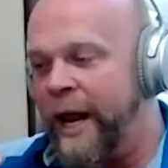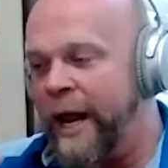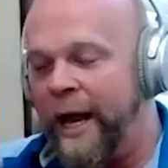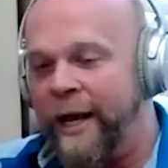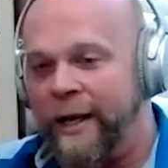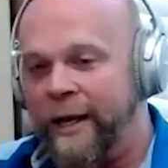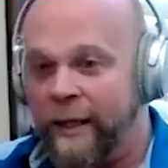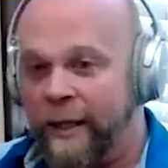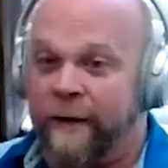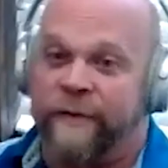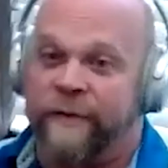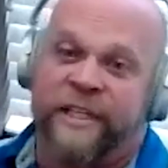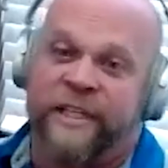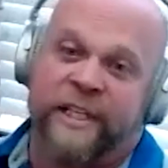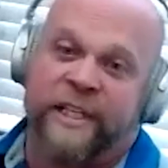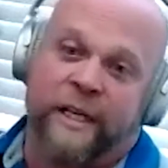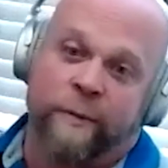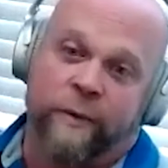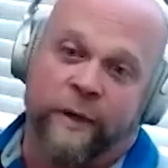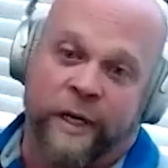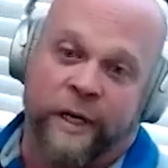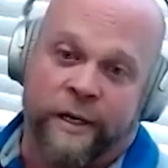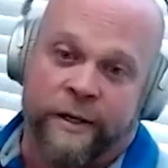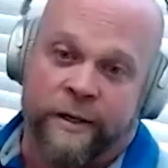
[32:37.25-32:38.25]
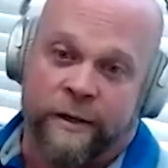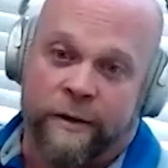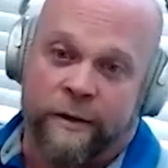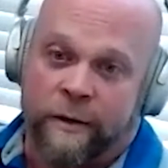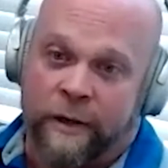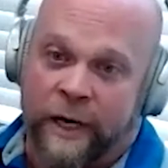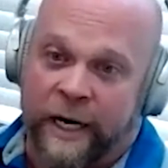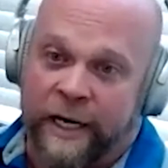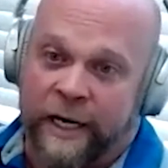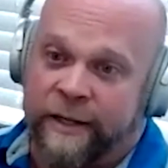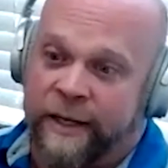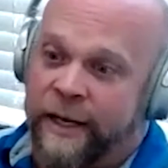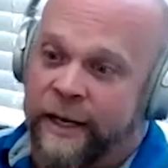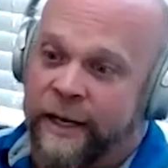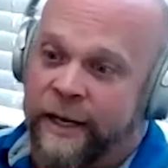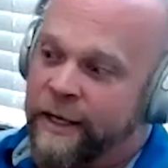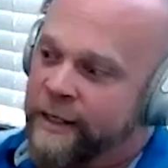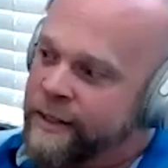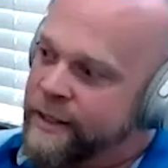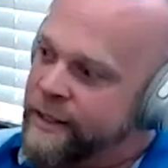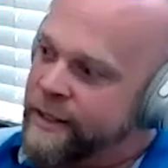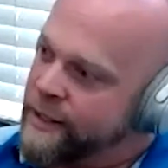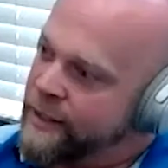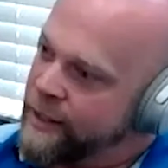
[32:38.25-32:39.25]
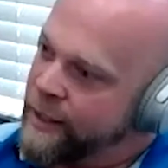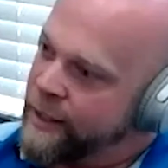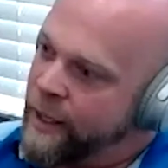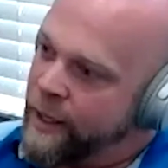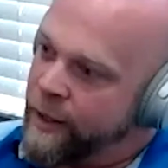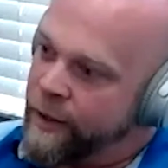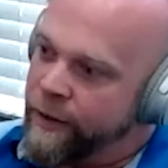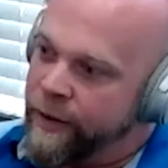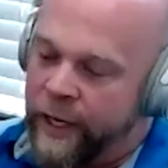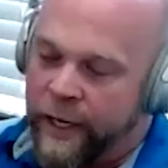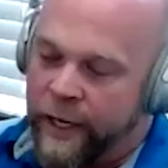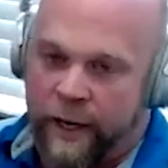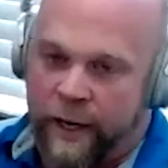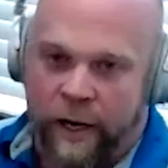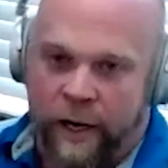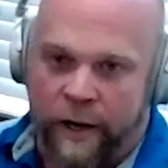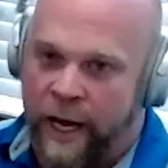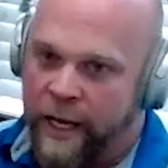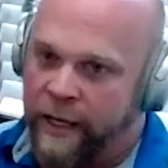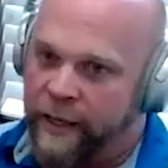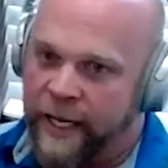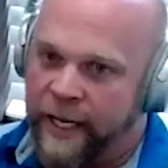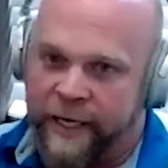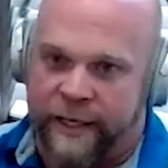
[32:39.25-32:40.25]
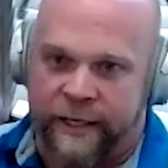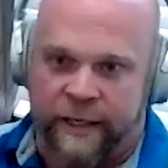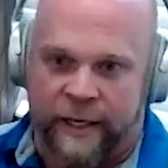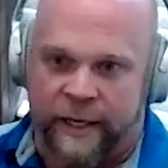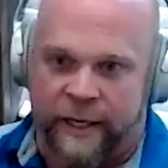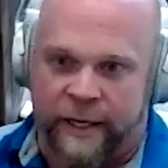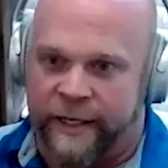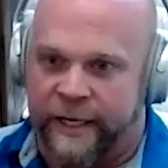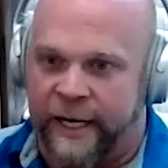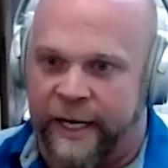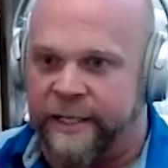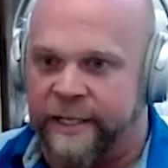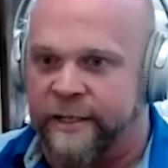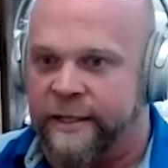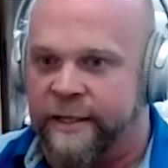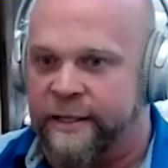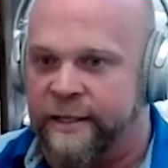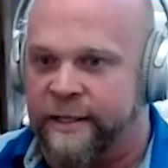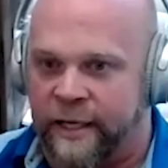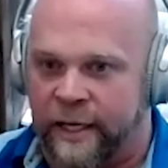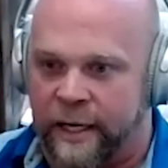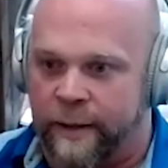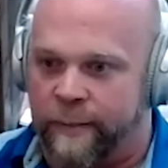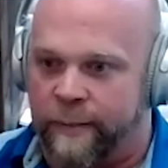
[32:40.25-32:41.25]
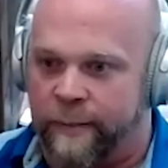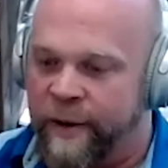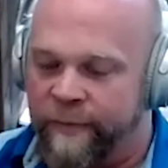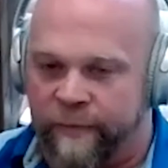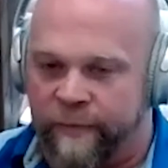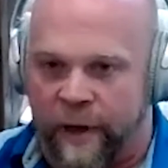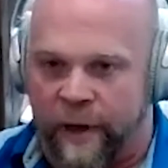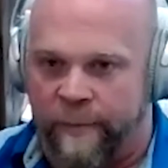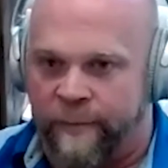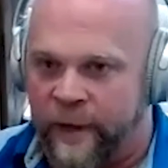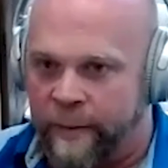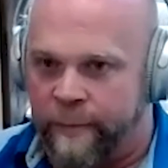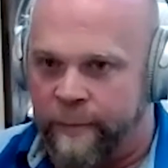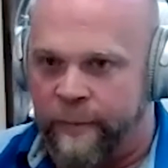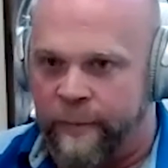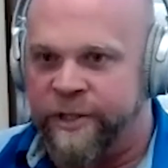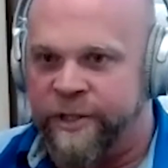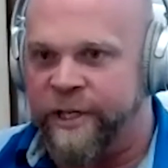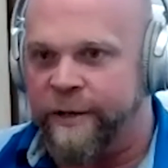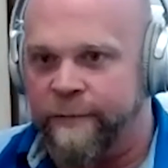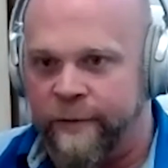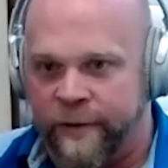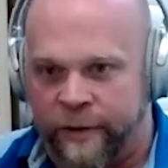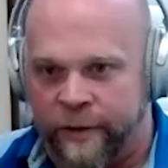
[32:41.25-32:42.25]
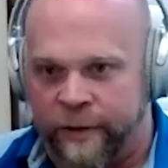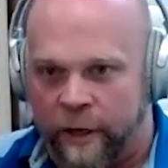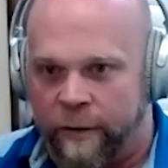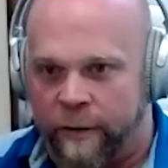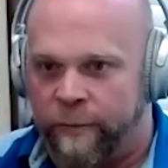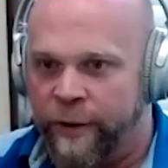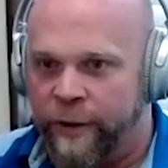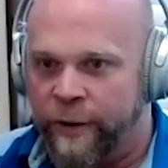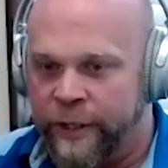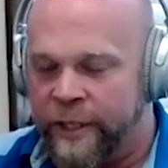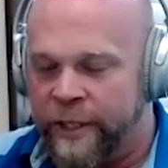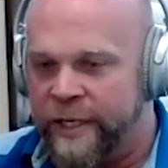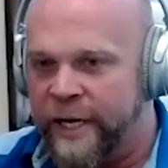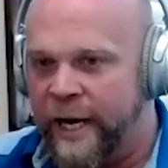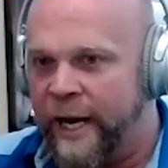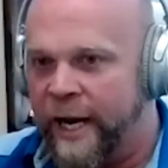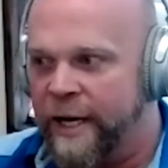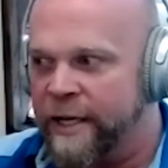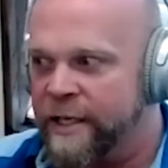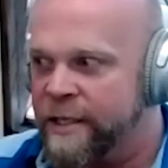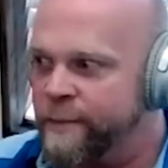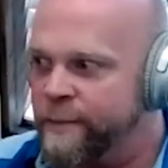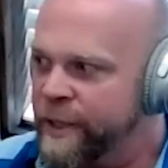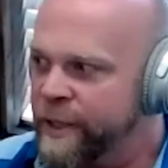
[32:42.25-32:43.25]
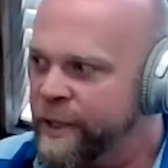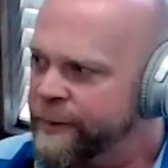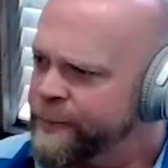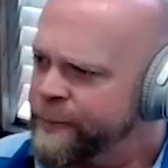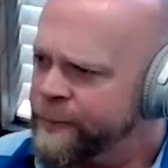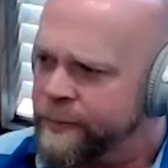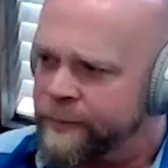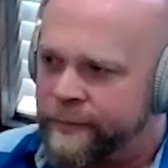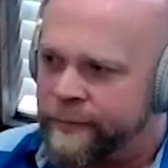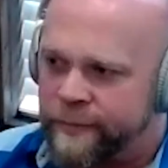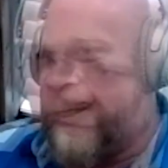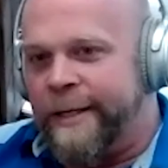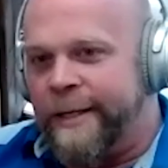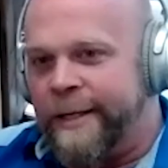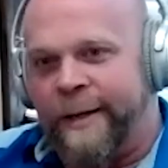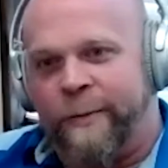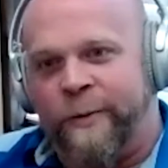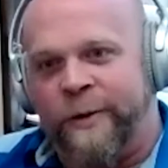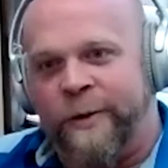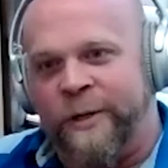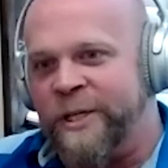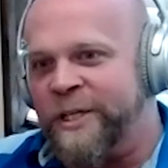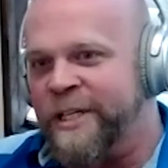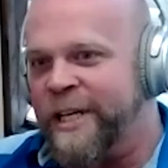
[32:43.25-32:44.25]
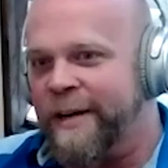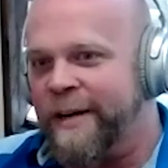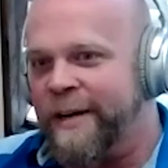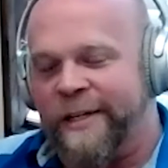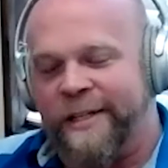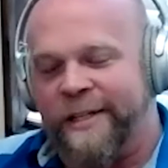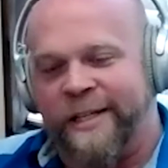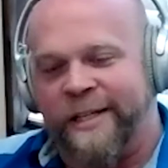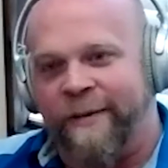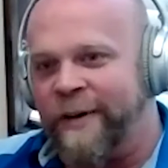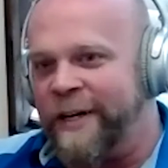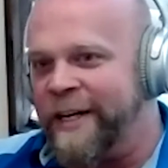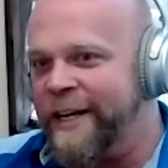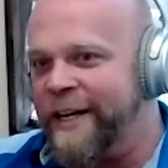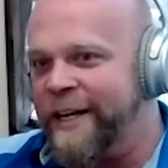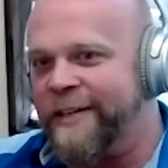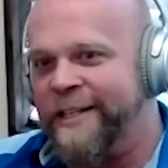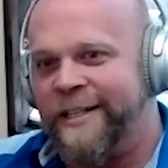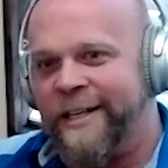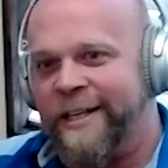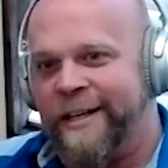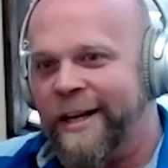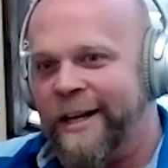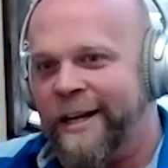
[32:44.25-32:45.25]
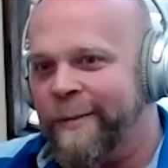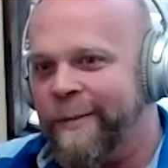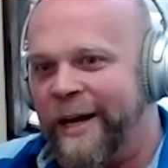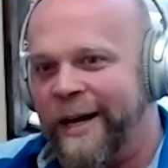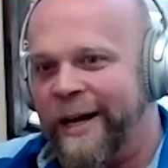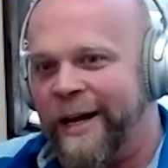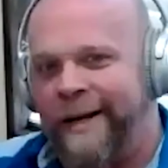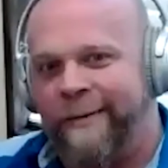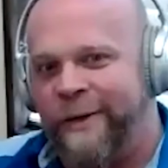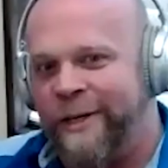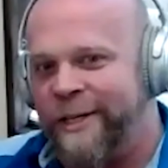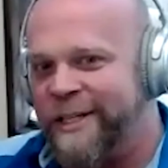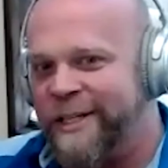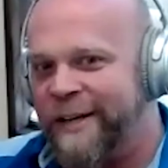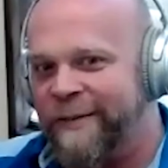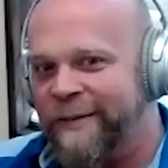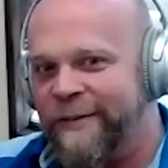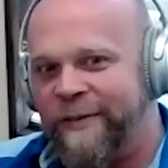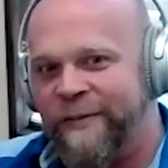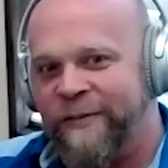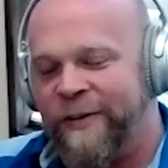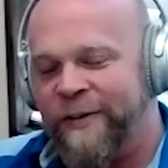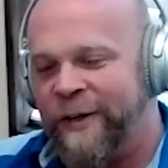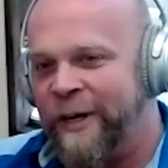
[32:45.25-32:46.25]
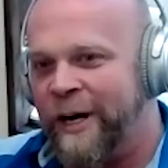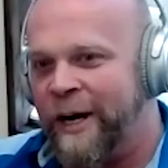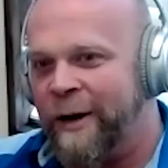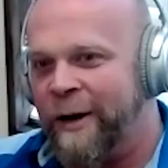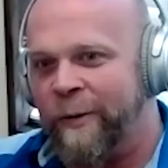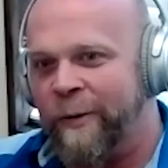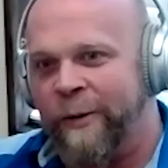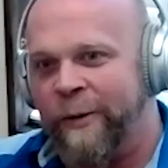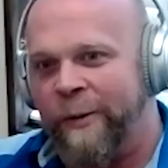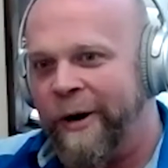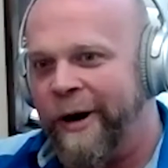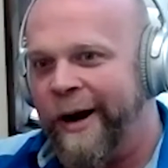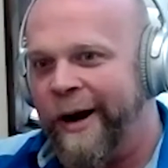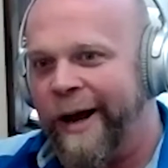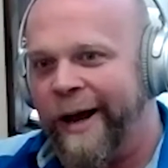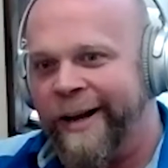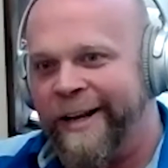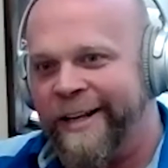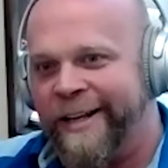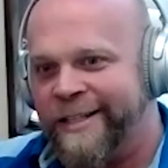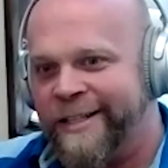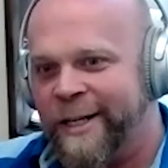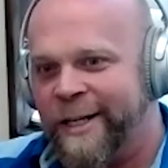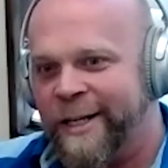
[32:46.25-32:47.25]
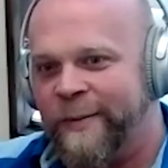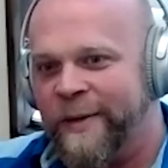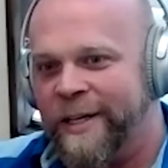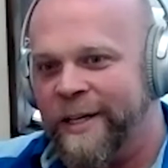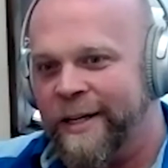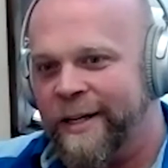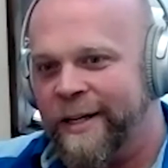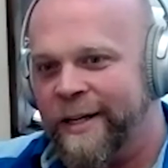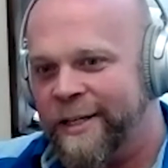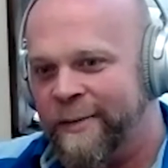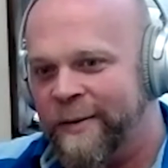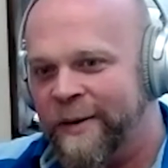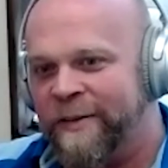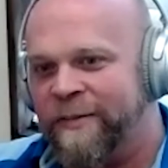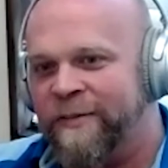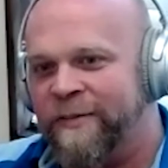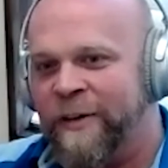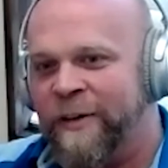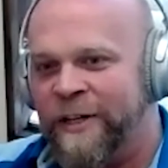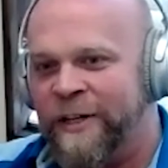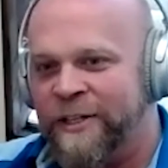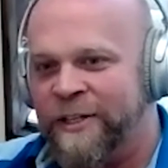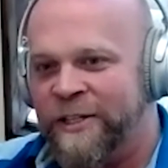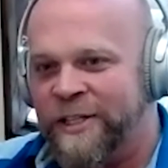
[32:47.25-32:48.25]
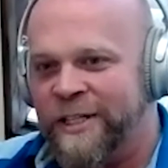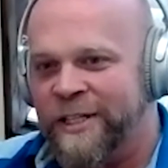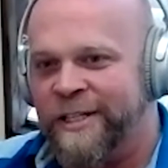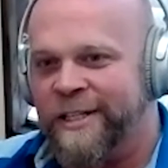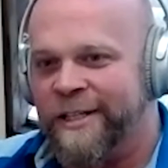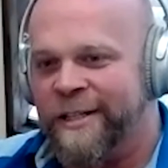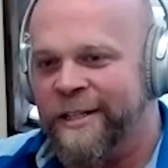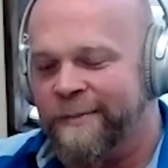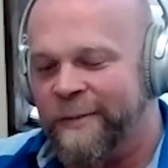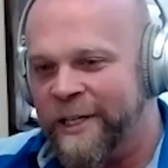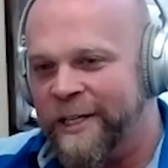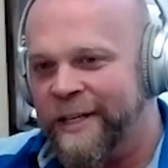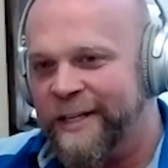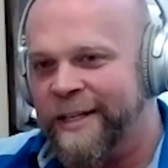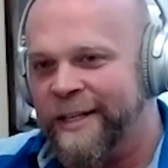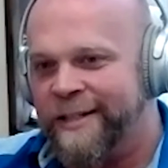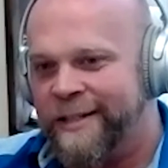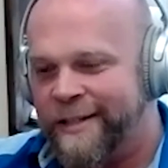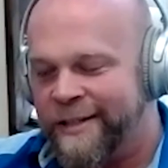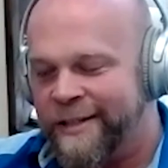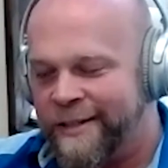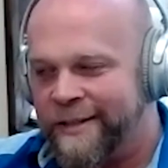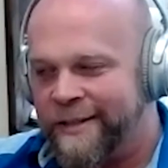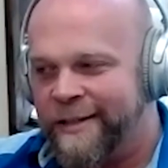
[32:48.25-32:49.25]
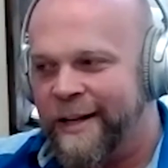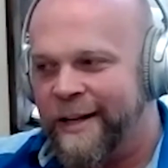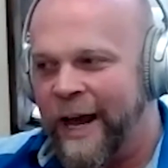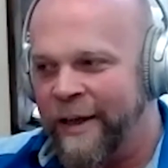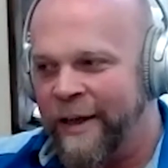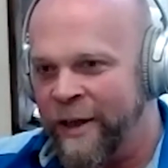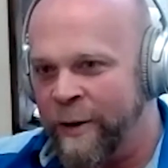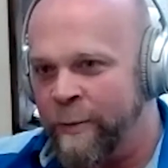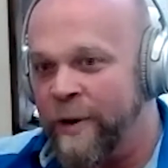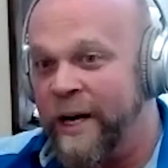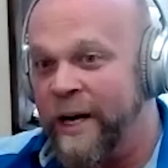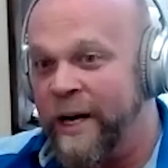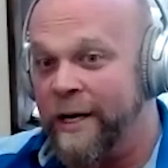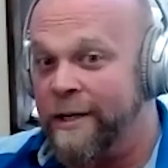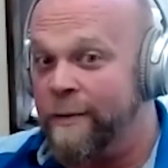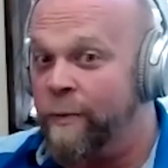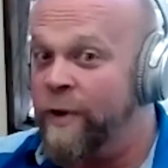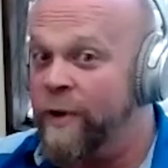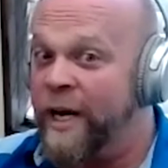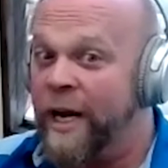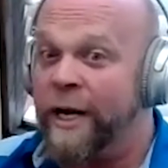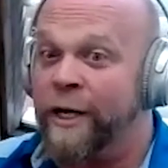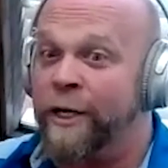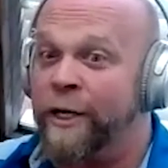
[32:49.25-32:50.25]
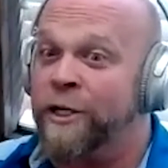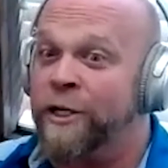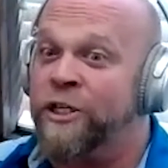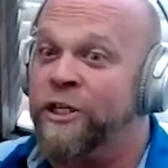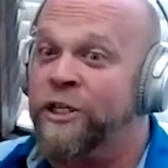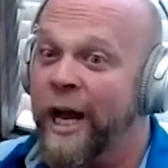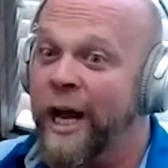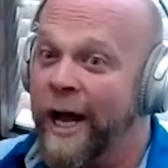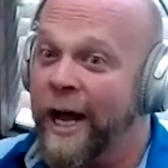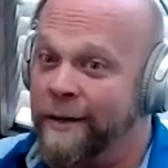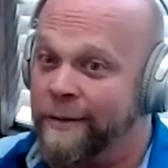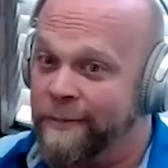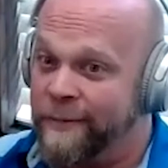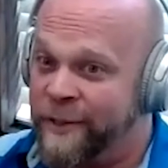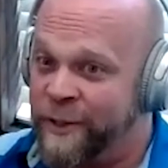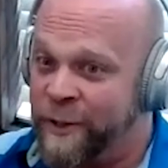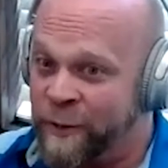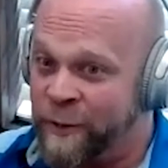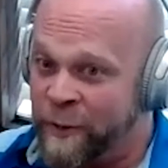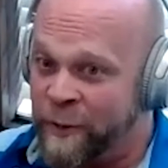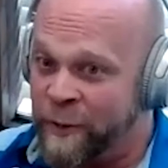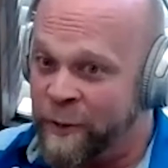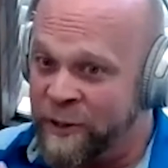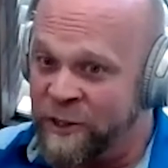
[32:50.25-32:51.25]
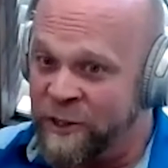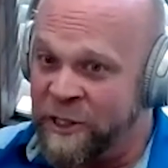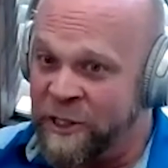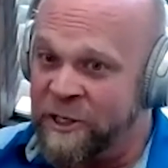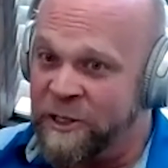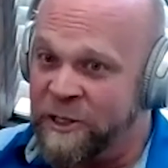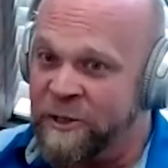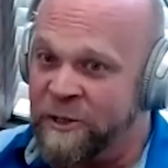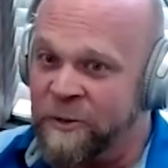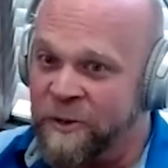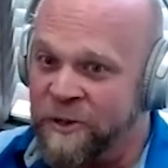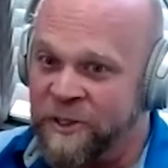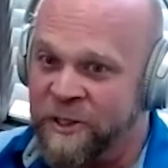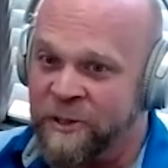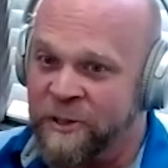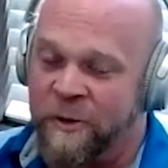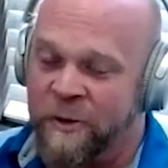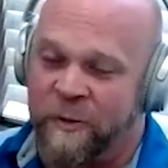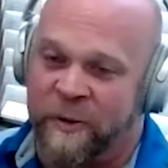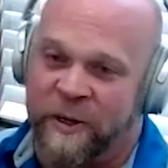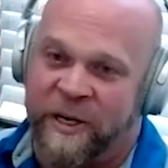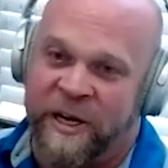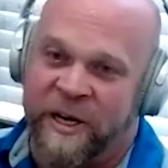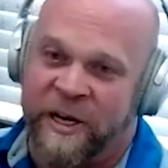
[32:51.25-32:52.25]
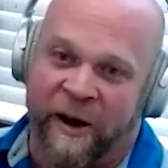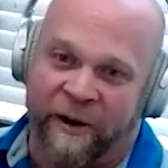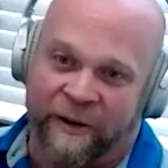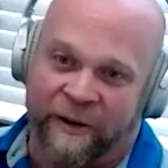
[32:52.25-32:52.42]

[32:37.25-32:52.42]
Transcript: now, I'd love to say we're going to do great things, you know, and all, I like a lot of the guys on the team. I've, I've met most of them. They're all really good guys, but we're just going to, it's every given Sunday, man. We're just going to figure out where we're at. It's going to be, it's going to be a fun season, but it's, I think we got, we got a good shot. So we'll see, we'll see where we